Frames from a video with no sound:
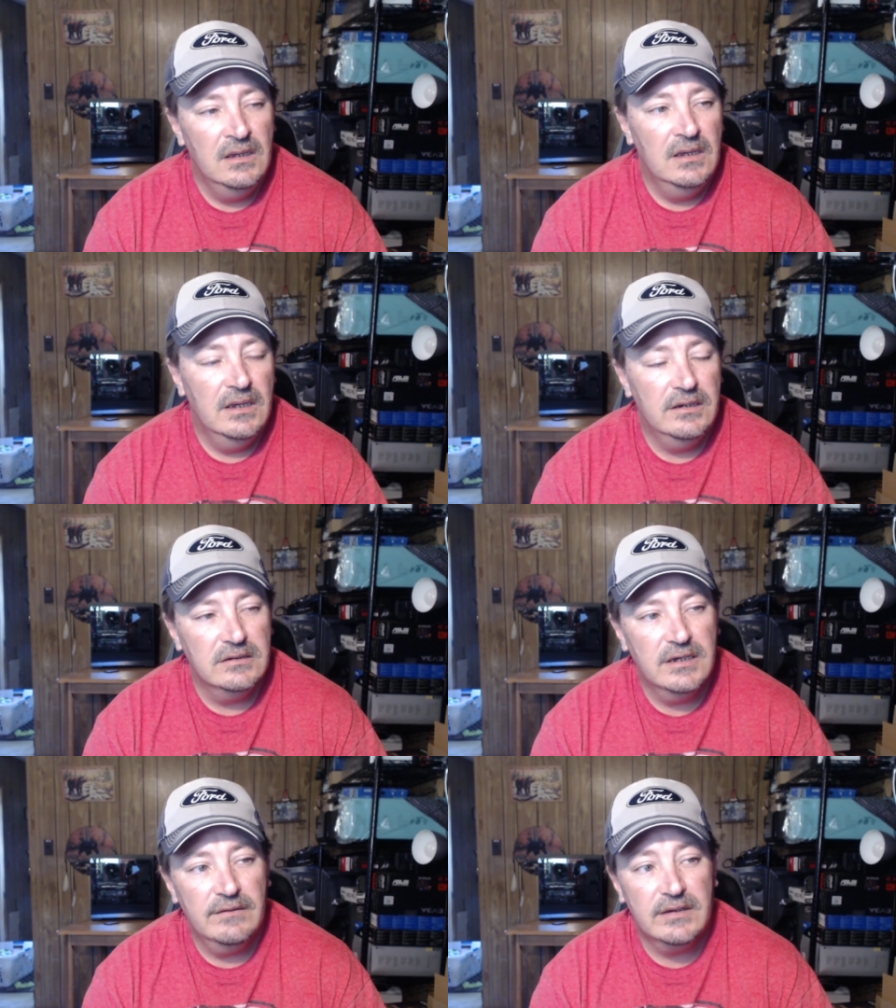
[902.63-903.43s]
It does
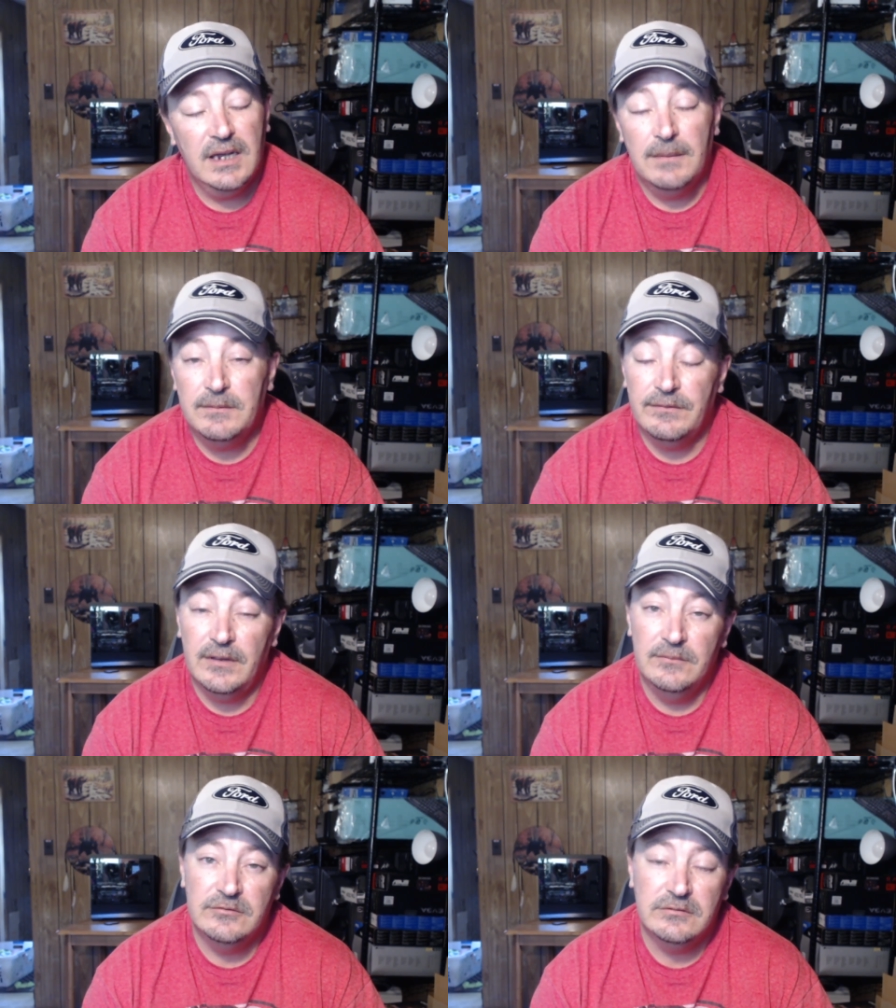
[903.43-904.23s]
have the captive
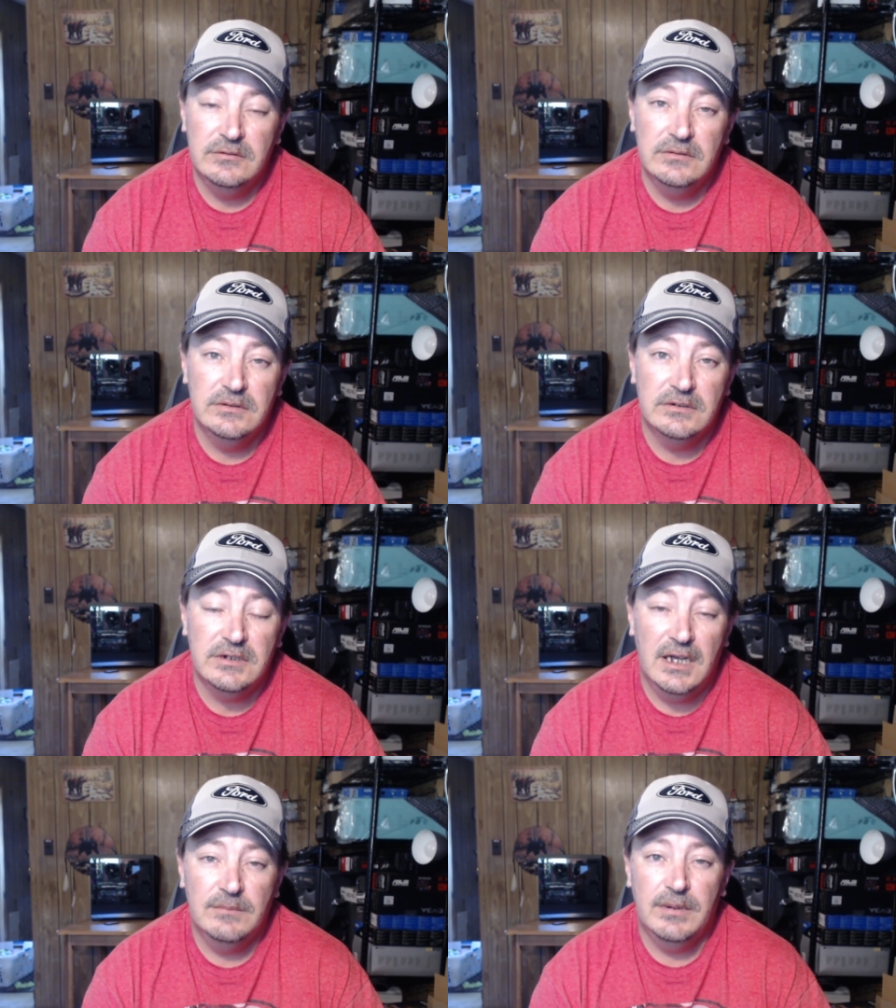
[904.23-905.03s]
thumb screws in the
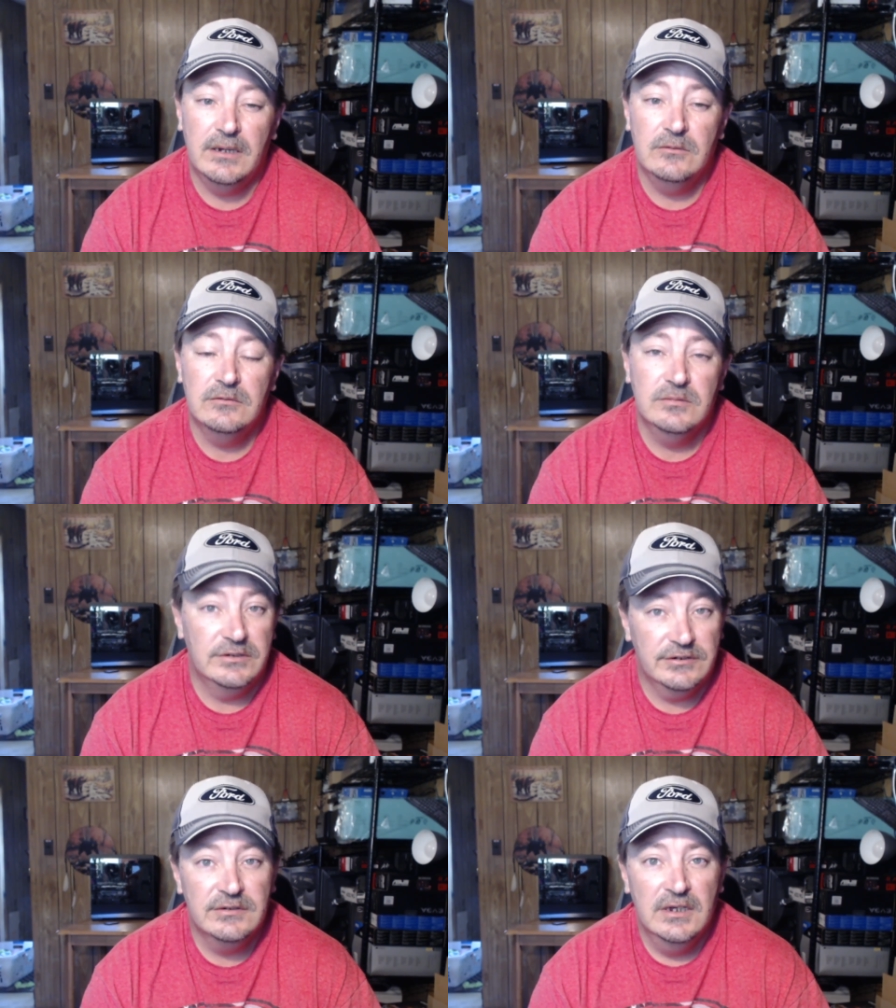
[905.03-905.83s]
side panels,
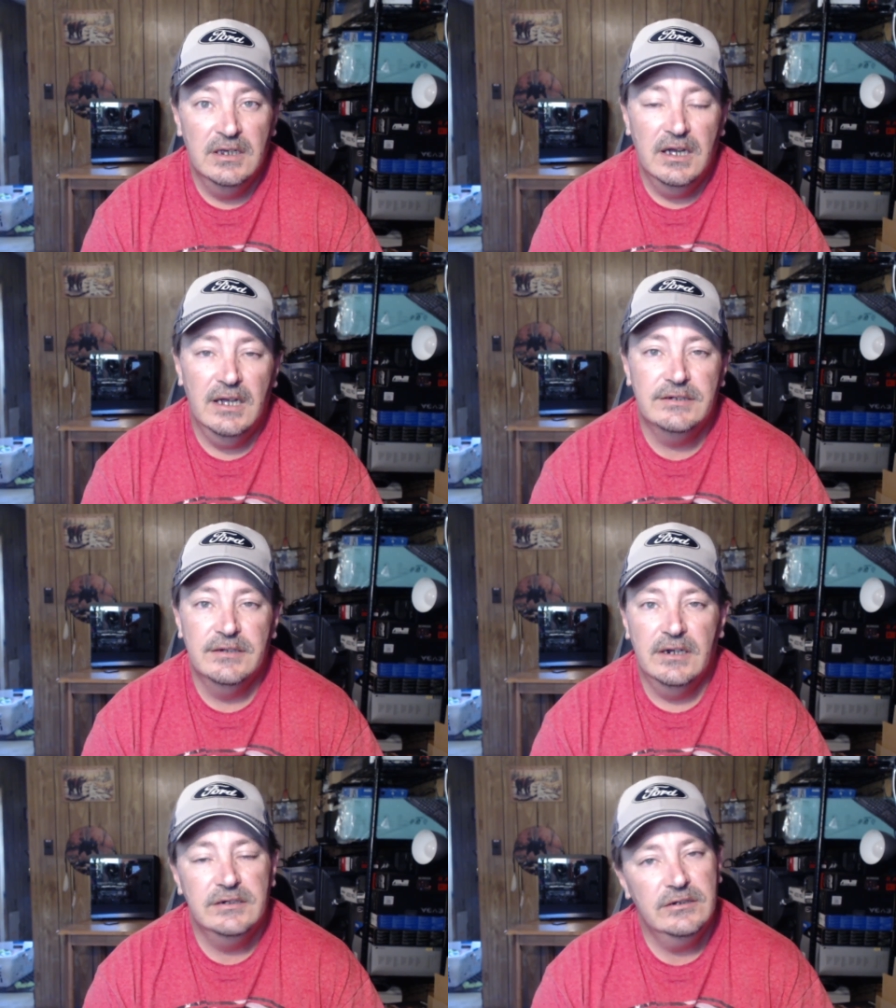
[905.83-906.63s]
which that's
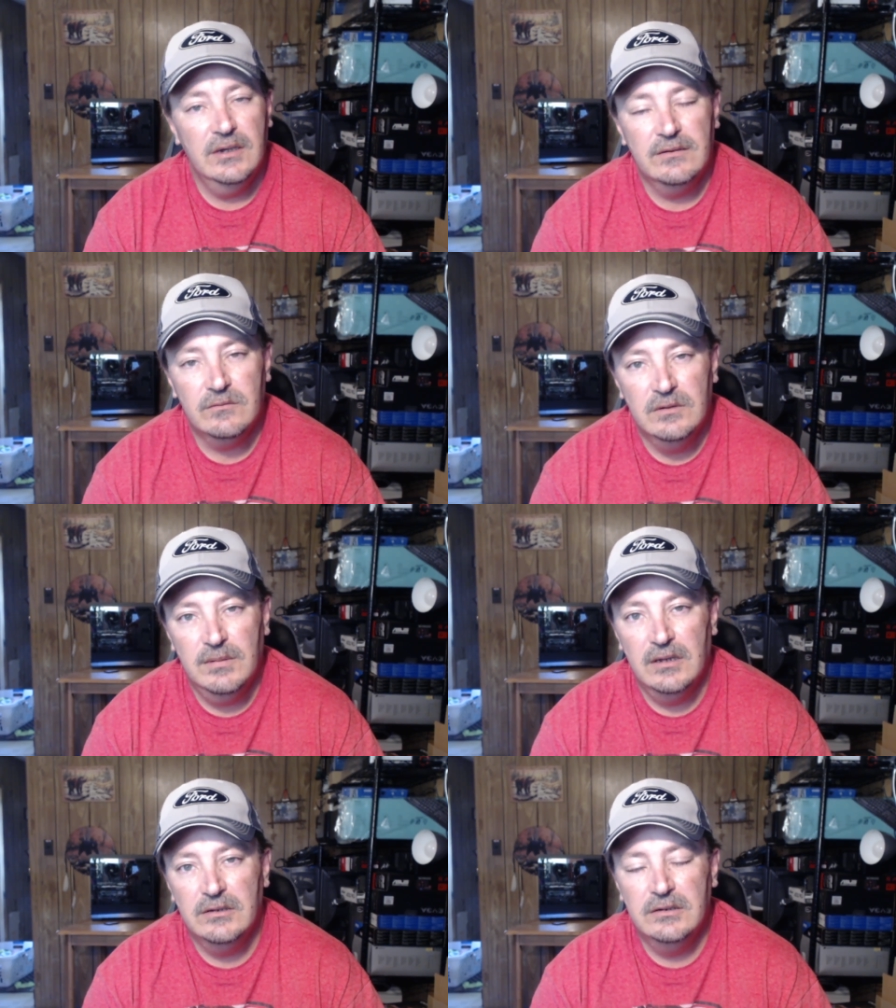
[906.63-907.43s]
nice. You don't have to worry
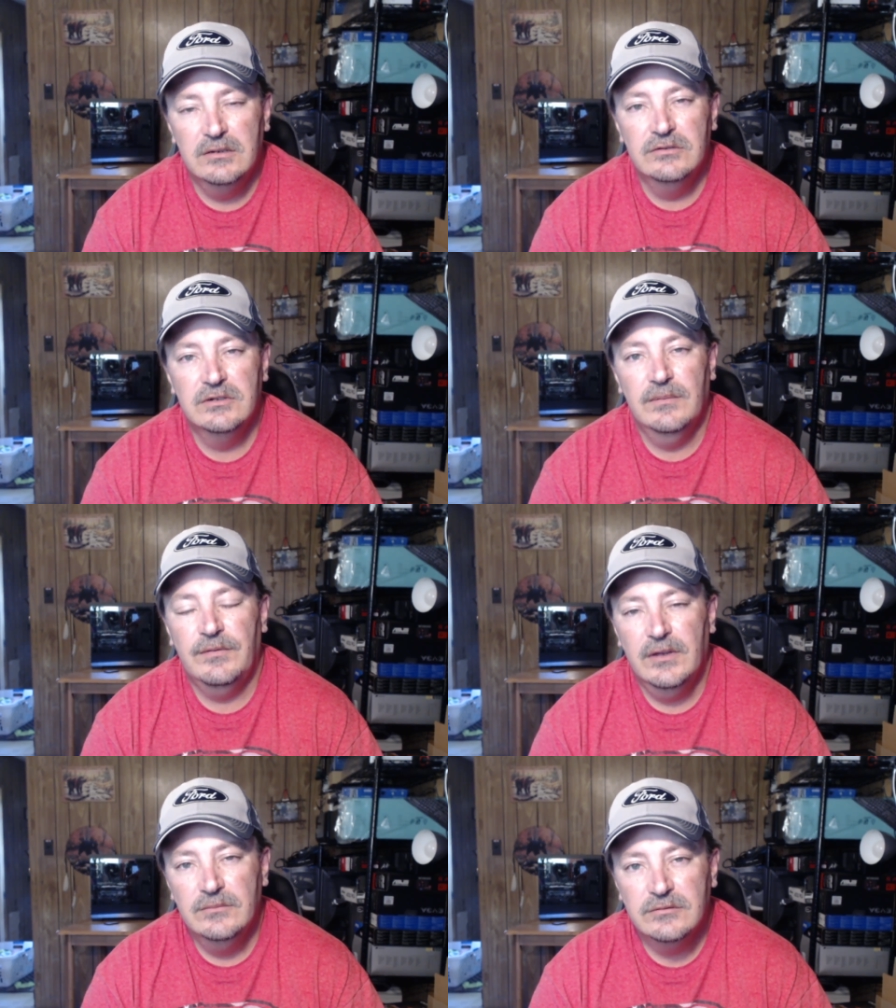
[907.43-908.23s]
about losing them
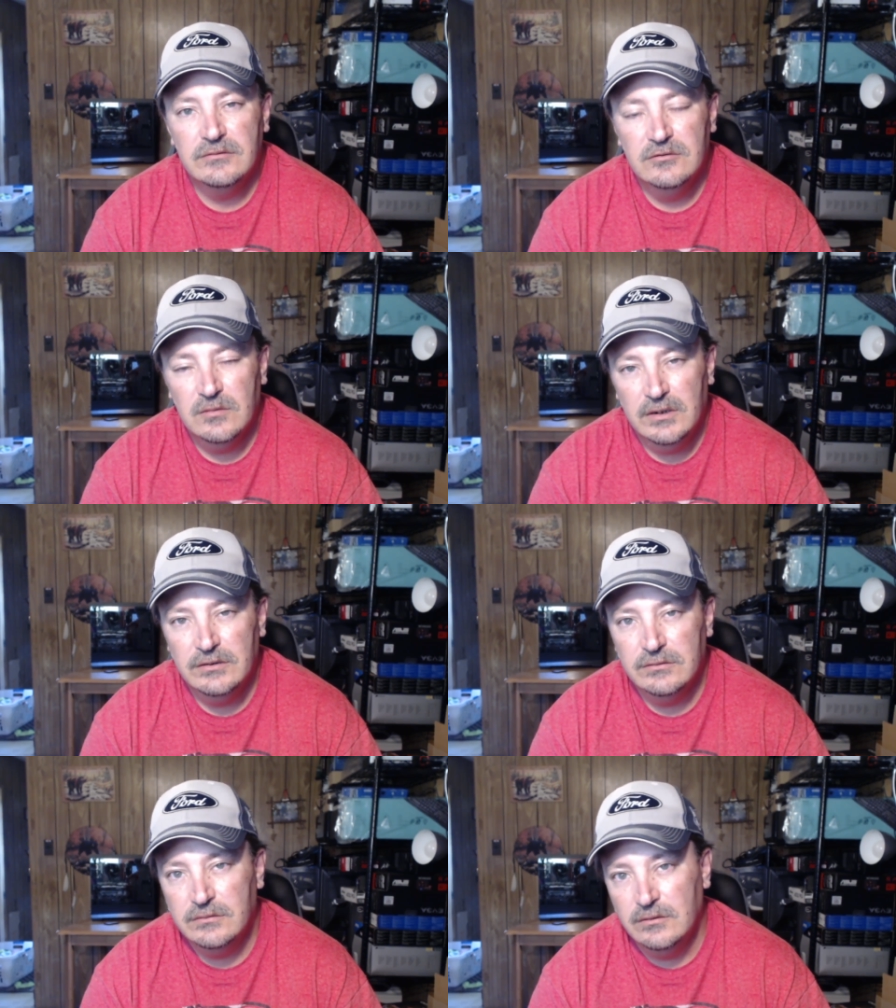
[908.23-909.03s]
thumb screws while
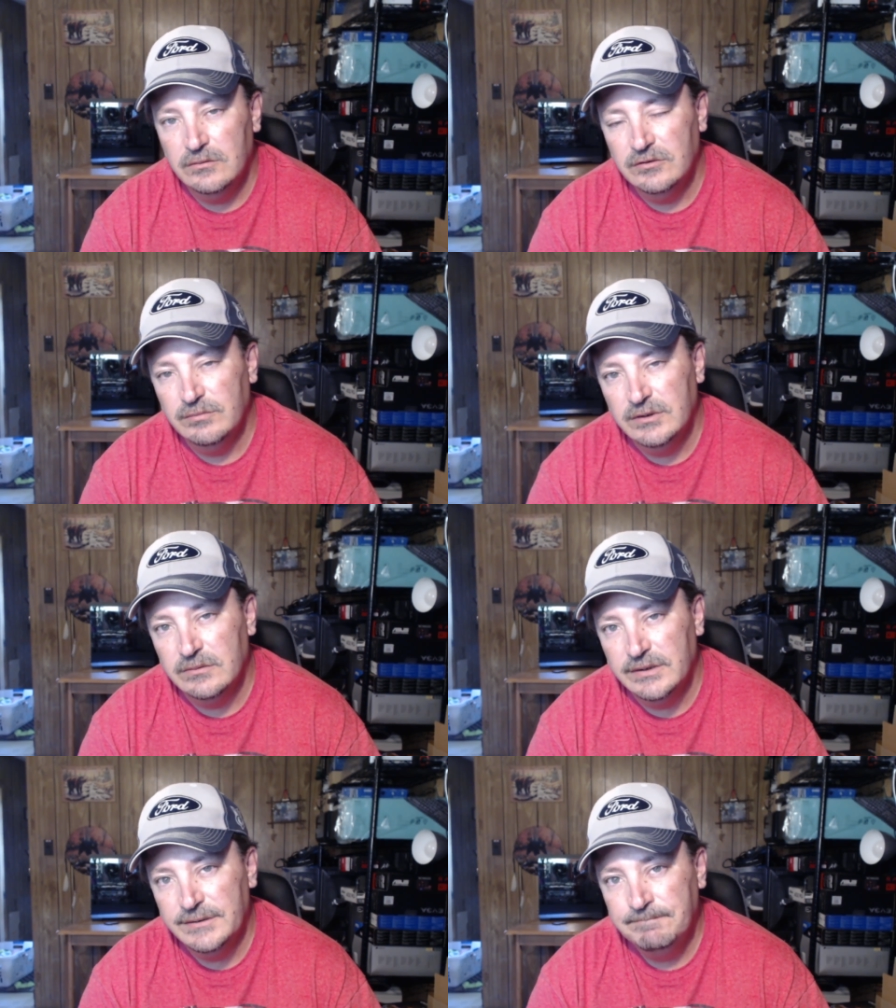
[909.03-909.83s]
you're doing your
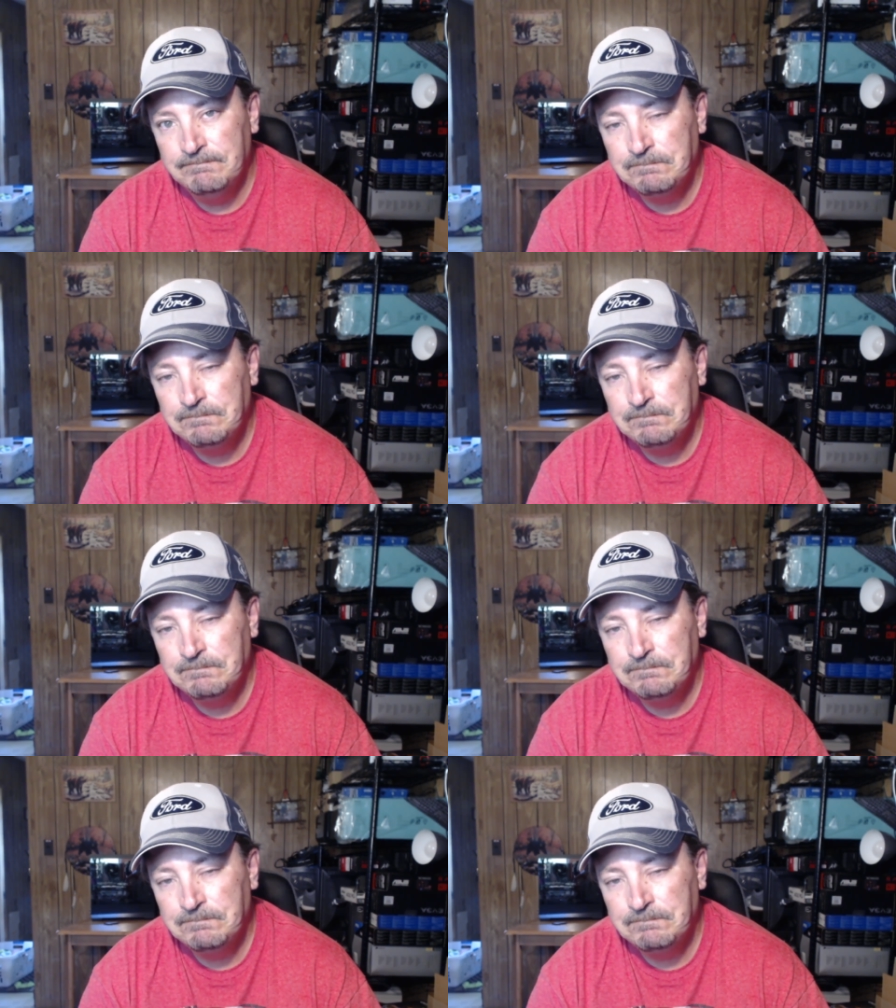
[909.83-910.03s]
build in them.